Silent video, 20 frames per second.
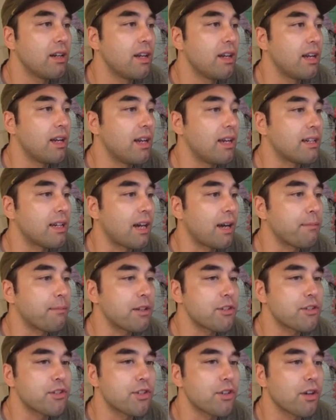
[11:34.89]
And I'm
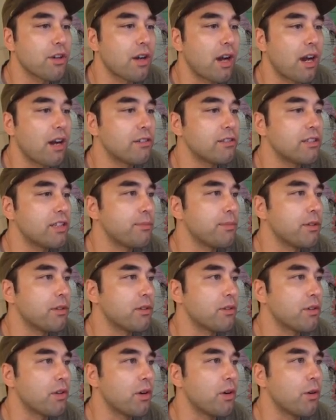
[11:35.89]
not sure how deep
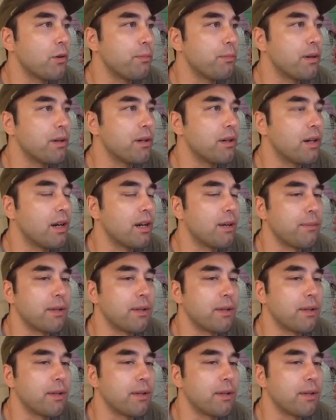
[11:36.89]
they'll go, but I